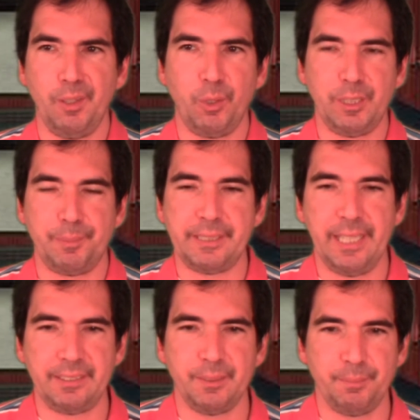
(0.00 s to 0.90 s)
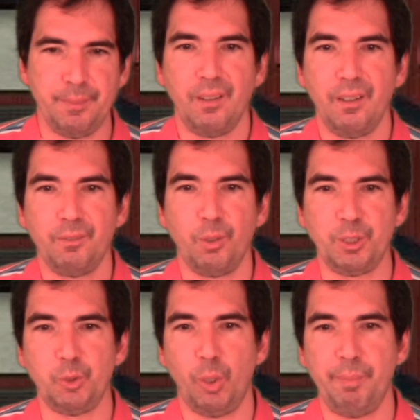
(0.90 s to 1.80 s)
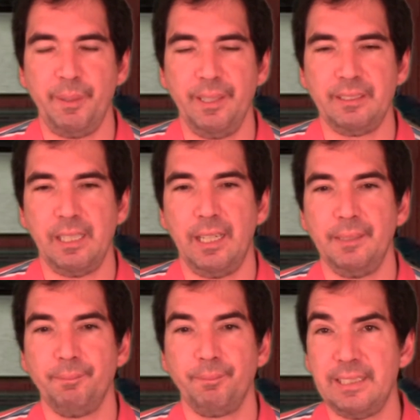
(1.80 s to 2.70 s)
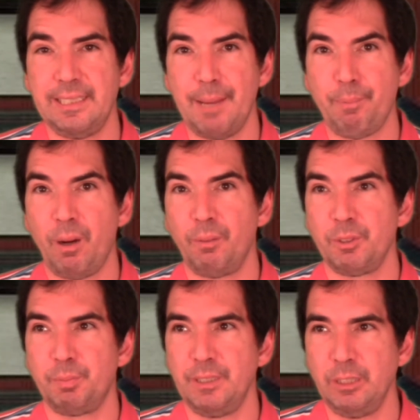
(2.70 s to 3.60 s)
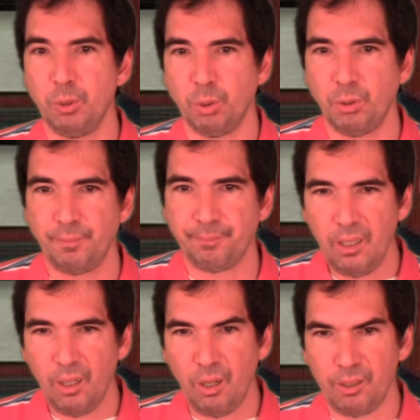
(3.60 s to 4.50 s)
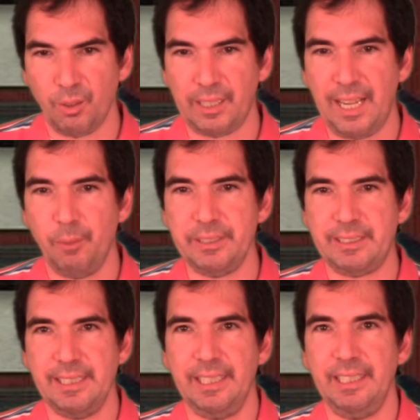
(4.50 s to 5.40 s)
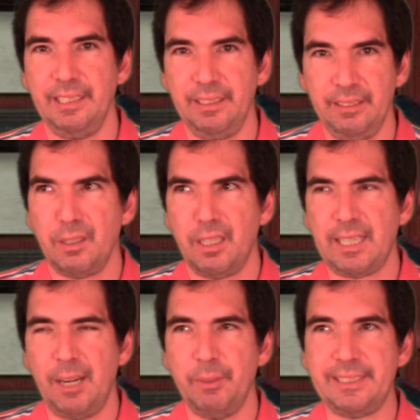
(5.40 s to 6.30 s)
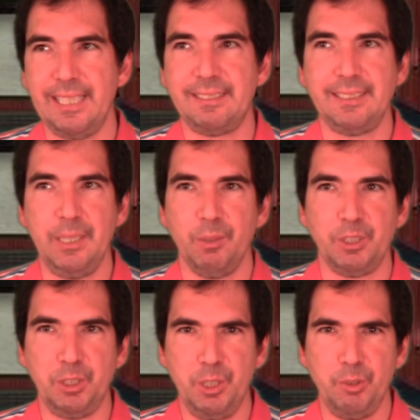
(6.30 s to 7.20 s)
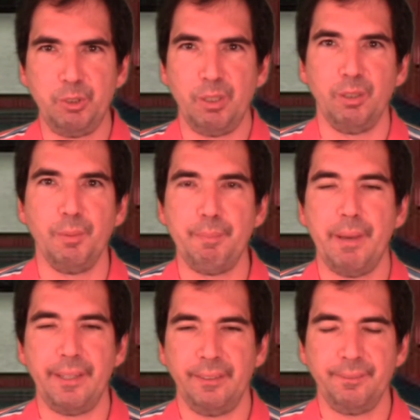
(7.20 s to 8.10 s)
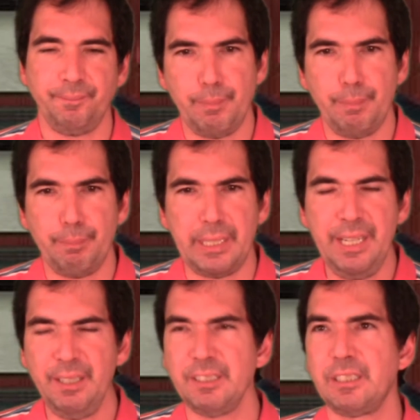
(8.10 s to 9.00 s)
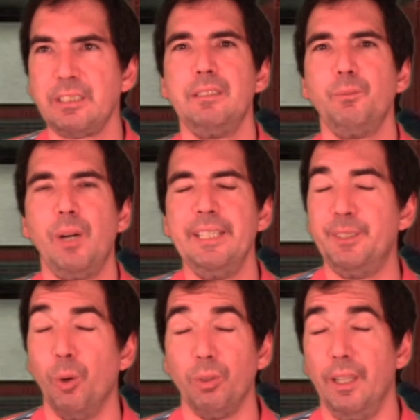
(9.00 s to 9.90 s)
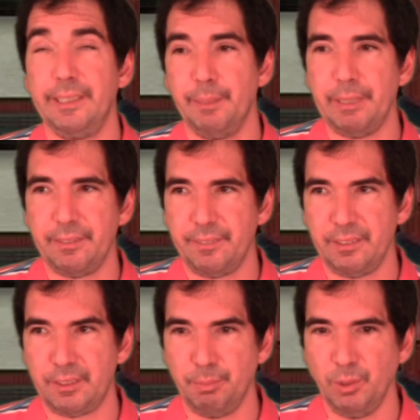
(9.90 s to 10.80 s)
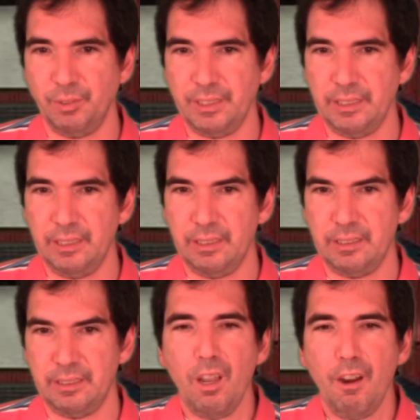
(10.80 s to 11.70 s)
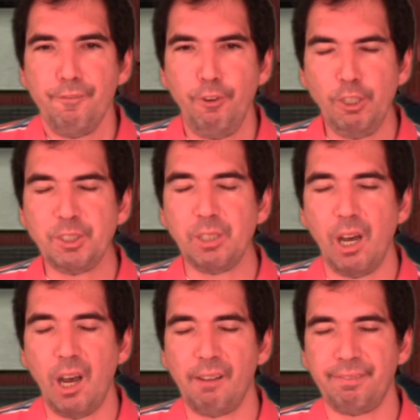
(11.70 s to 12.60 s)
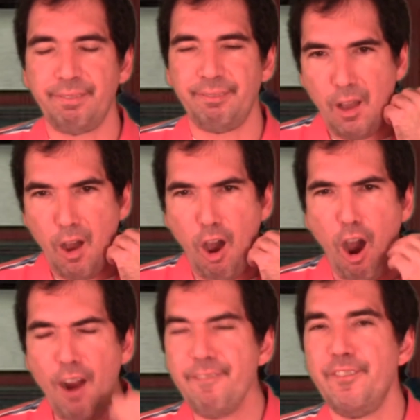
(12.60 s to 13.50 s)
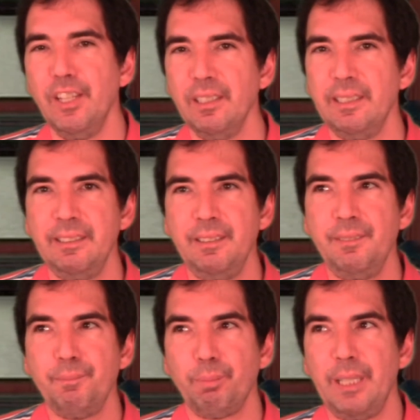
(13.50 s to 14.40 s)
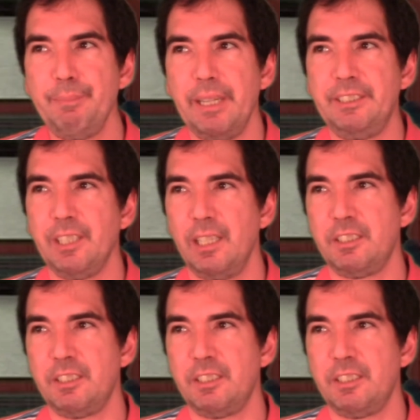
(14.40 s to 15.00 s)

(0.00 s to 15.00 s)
in order to protect him for a short period of time. That part was pretty cool. Although I kind of wish that scene was used a little bit better. But here's what I don't like about this movie. First off, our villain, played by John